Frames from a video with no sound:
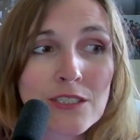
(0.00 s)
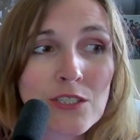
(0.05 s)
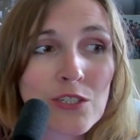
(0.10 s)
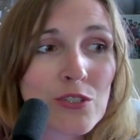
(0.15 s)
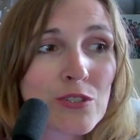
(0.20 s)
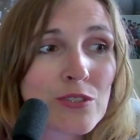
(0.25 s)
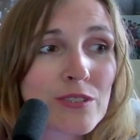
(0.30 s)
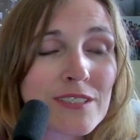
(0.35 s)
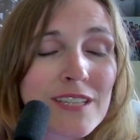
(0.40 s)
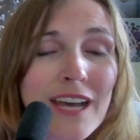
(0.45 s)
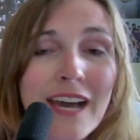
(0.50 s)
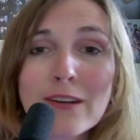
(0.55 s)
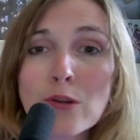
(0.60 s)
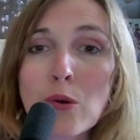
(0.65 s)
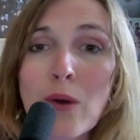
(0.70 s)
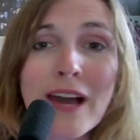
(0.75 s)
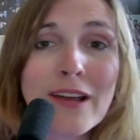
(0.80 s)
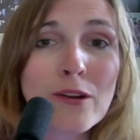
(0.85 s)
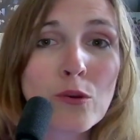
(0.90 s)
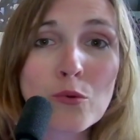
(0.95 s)
Cause I don't,
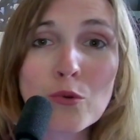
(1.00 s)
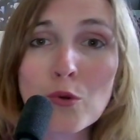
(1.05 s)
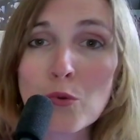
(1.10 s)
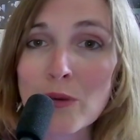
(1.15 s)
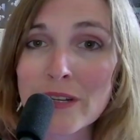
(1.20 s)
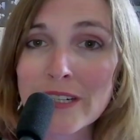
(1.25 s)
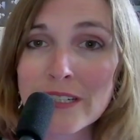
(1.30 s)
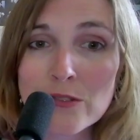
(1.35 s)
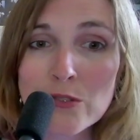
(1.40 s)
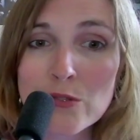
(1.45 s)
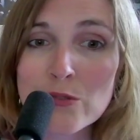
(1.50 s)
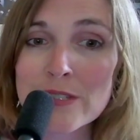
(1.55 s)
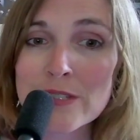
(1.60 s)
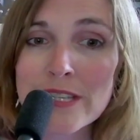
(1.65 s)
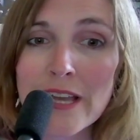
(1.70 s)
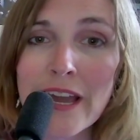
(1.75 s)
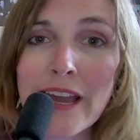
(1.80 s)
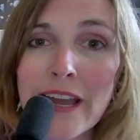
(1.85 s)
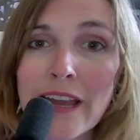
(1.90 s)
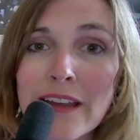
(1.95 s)
I don't know what else to
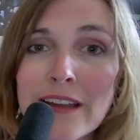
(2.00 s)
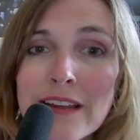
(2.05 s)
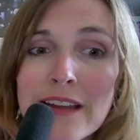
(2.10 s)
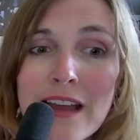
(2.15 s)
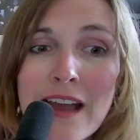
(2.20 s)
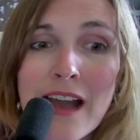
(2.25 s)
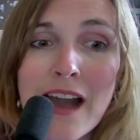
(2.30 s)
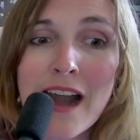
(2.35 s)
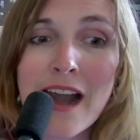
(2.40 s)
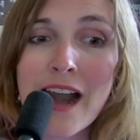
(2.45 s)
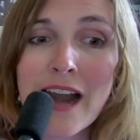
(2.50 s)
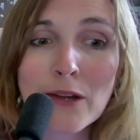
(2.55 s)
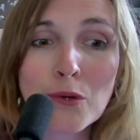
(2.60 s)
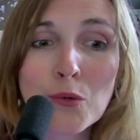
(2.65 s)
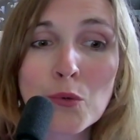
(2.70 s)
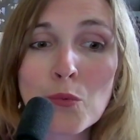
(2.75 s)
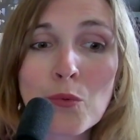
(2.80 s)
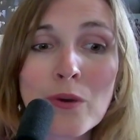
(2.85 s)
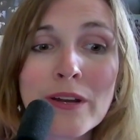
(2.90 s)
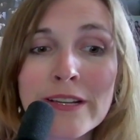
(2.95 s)
say. I don't
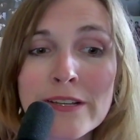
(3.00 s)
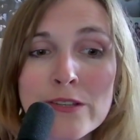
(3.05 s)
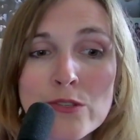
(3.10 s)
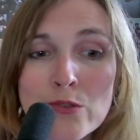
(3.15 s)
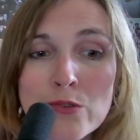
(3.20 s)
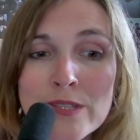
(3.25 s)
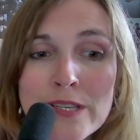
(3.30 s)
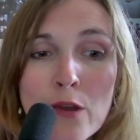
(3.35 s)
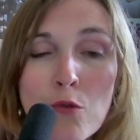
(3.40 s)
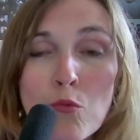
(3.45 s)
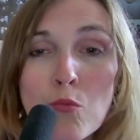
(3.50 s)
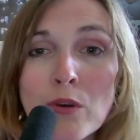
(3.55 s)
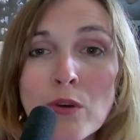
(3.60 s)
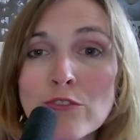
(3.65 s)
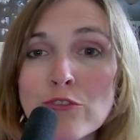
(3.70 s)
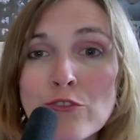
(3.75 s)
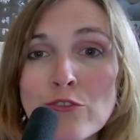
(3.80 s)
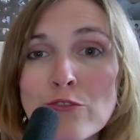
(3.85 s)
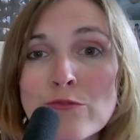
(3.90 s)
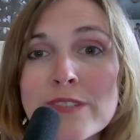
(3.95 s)
know what else to say. What
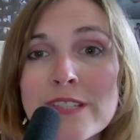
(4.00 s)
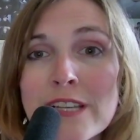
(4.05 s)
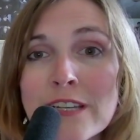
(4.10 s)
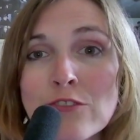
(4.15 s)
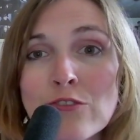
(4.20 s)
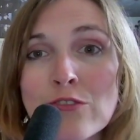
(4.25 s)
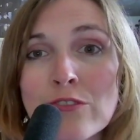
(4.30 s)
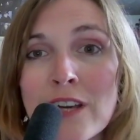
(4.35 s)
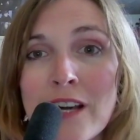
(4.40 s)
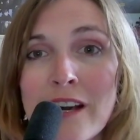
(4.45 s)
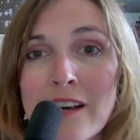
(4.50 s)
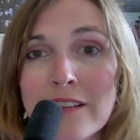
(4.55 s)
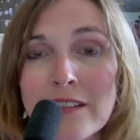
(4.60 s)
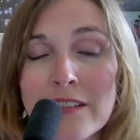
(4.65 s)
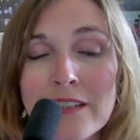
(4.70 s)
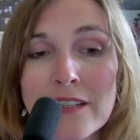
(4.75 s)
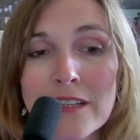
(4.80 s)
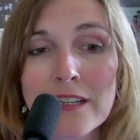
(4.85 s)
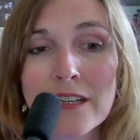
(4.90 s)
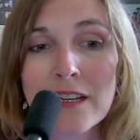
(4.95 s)
do you say to that?
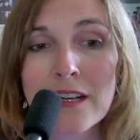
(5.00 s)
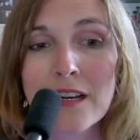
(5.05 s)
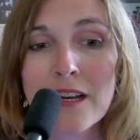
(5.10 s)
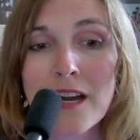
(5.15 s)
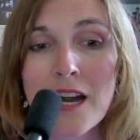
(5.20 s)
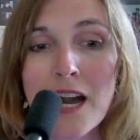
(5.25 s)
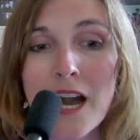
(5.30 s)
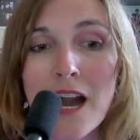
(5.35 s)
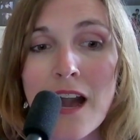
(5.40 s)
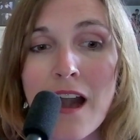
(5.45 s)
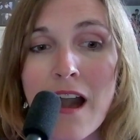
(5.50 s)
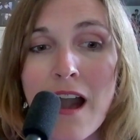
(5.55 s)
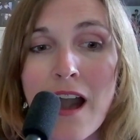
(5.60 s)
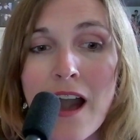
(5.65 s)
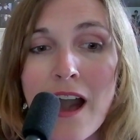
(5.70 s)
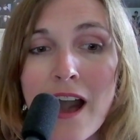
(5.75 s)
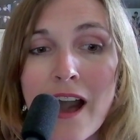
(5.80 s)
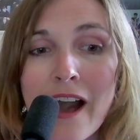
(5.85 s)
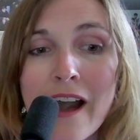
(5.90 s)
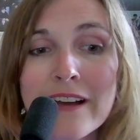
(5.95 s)

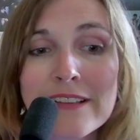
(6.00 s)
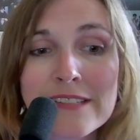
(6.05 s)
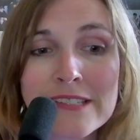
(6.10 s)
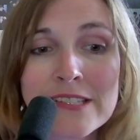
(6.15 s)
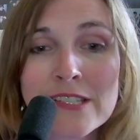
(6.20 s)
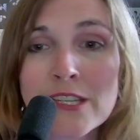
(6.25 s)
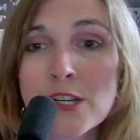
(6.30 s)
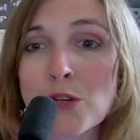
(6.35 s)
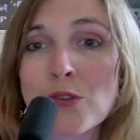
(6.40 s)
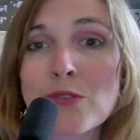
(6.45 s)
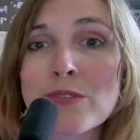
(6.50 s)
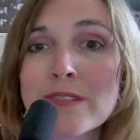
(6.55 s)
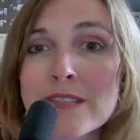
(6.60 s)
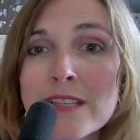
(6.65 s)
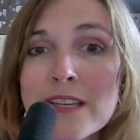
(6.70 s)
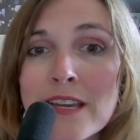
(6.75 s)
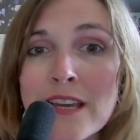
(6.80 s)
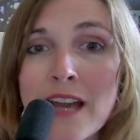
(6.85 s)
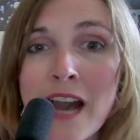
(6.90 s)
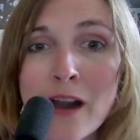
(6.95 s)

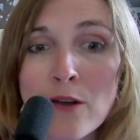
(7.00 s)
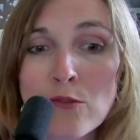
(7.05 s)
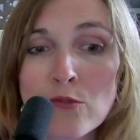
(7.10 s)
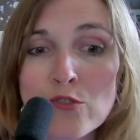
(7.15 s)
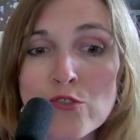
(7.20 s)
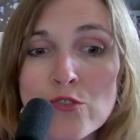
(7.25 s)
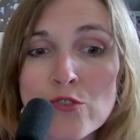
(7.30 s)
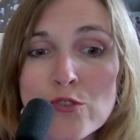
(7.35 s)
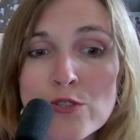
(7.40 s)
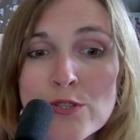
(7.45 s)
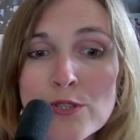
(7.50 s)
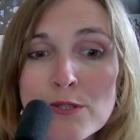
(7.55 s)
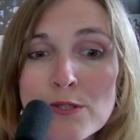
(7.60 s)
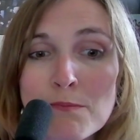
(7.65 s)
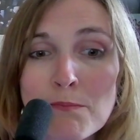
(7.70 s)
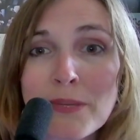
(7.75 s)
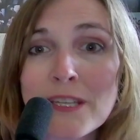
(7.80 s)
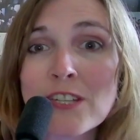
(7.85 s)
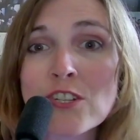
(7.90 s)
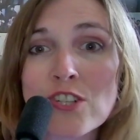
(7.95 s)
Seriously, I was just
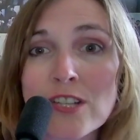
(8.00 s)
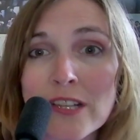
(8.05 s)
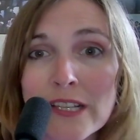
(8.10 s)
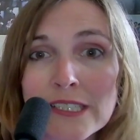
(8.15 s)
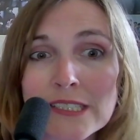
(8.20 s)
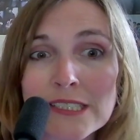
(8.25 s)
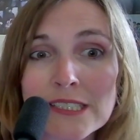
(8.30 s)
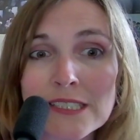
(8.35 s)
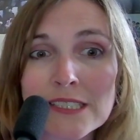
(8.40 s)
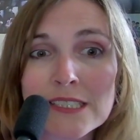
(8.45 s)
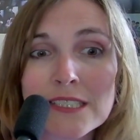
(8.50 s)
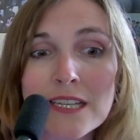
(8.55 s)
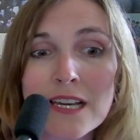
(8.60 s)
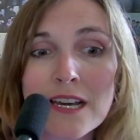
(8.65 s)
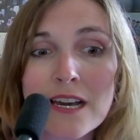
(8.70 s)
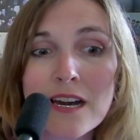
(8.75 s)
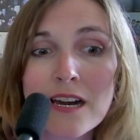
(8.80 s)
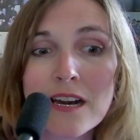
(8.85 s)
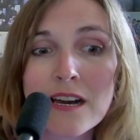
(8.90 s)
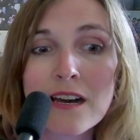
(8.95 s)
speechless.
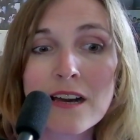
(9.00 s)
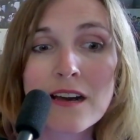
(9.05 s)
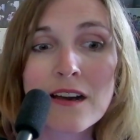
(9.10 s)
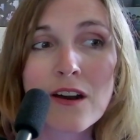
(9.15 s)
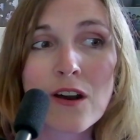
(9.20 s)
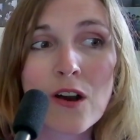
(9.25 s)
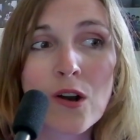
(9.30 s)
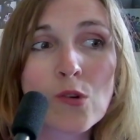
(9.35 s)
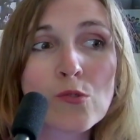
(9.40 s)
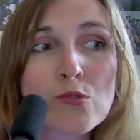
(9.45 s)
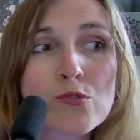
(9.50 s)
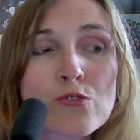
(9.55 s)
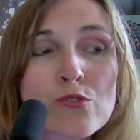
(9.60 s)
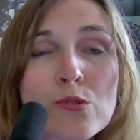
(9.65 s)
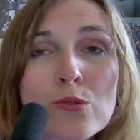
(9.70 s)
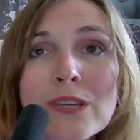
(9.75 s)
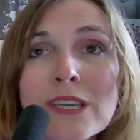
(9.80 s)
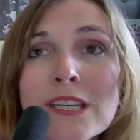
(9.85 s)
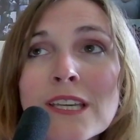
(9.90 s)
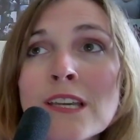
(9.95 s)
Also,
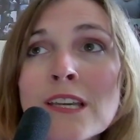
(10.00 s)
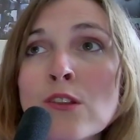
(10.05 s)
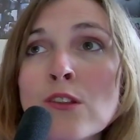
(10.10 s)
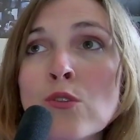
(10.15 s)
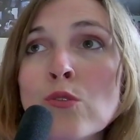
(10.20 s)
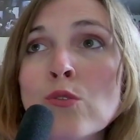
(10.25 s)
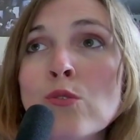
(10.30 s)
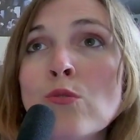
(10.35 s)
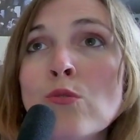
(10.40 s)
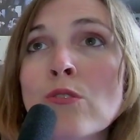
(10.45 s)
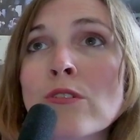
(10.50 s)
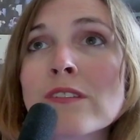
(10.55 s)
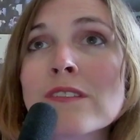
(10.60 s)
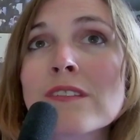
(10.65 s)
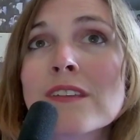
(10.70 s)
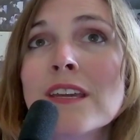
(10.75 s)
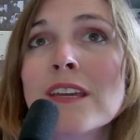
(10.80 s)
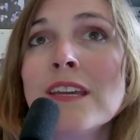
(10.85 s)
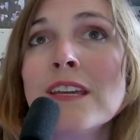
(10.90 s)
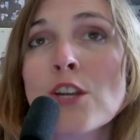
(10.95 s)
he looked
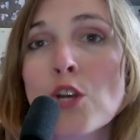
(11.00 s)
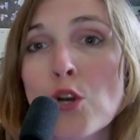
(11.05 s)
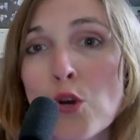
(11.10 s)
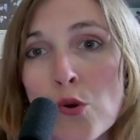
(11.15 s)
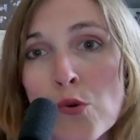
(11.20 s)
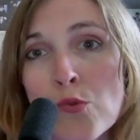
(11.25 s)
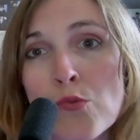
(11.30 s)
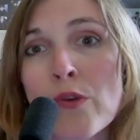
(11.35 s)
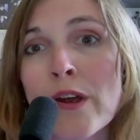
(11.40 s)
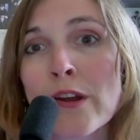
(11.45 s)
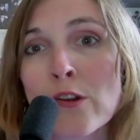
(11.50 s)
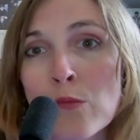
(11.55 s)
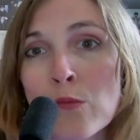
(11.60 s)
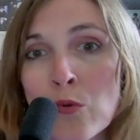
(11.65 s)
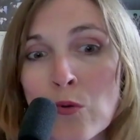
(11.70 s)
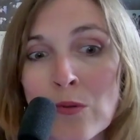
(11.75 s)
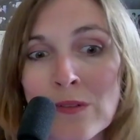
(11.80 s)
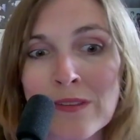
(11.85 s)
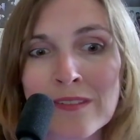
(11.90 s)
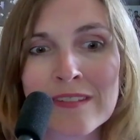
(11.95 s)

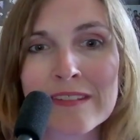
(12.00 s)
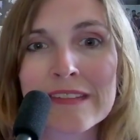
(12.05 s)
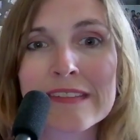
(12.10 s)
incredible.